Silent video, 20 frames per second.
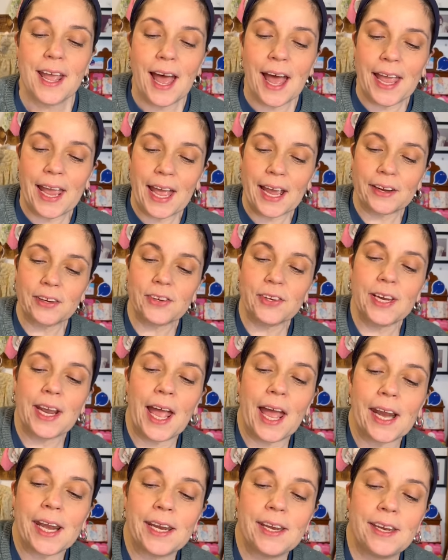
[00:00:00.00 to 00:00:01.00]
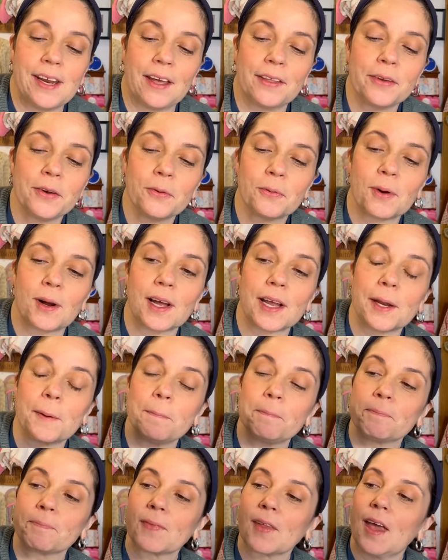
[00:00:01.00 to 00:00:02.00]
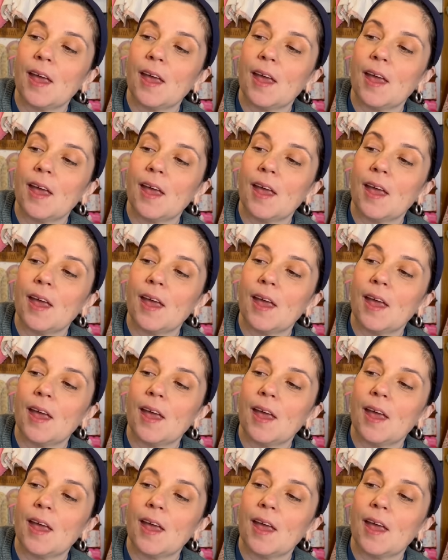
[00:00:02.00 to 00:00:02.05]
I actually had another one,